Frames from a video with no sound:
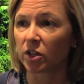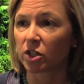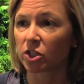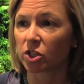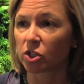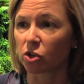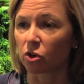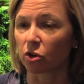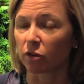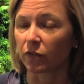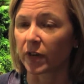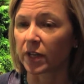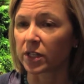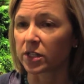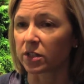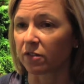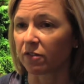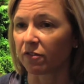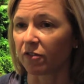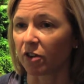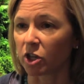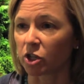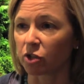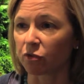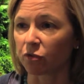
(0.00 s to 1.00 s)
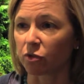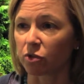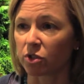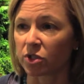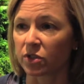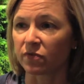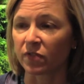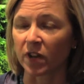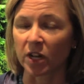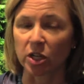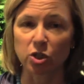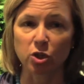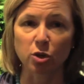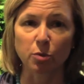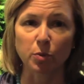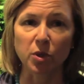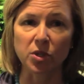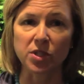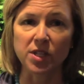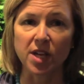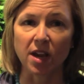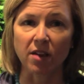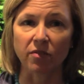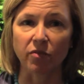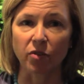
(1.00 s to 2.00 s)
servings of fresh fruits and
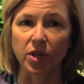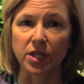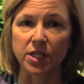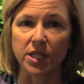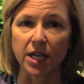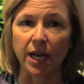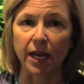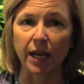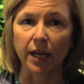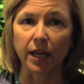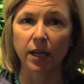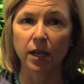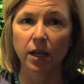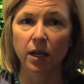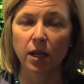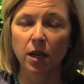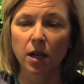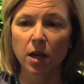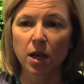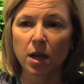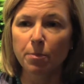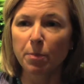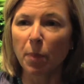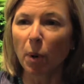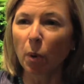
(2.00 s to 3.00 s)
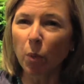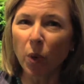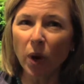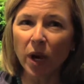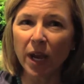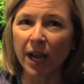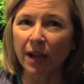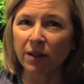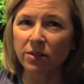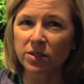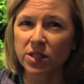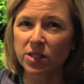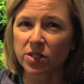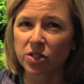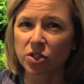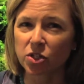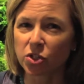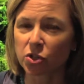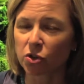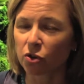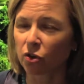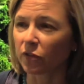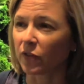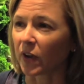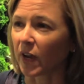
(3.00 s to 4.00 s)
vegetables every day. But what counts as a
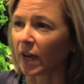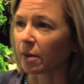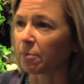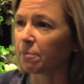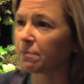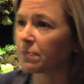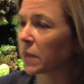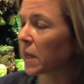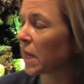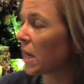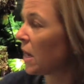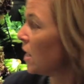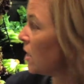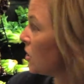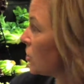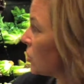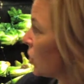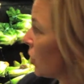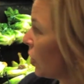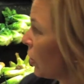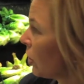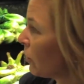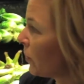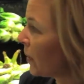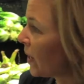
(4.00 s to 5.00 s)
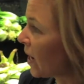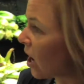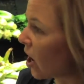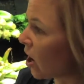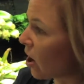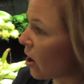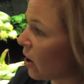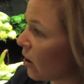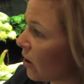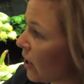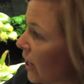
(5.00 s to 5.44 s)
serving? So here we are